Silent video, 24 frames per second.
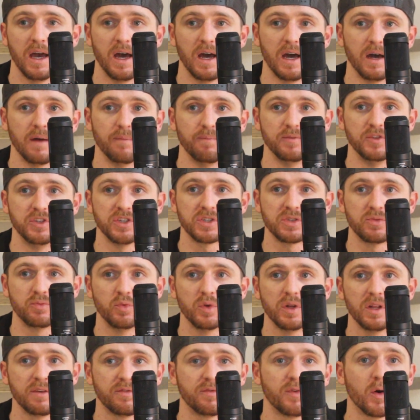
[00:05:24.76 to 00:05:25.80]
um, just
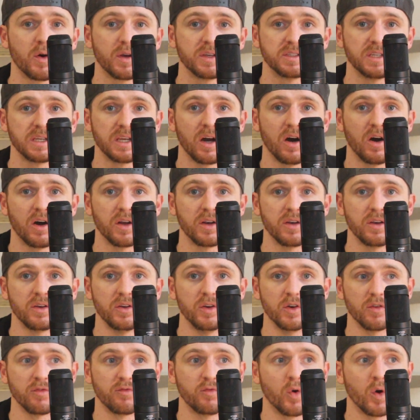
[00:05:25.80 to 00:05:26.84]
really focusing on
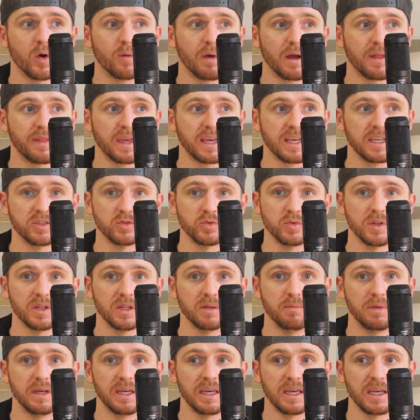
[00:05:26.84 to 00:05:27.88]
your form i think is
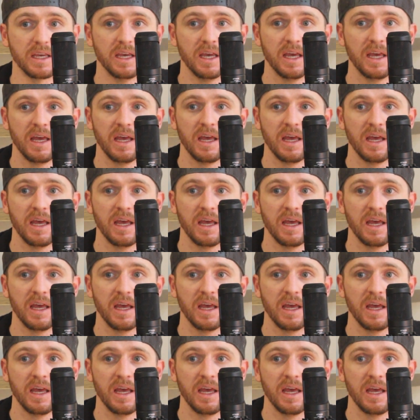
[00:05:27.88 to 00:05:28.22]
really big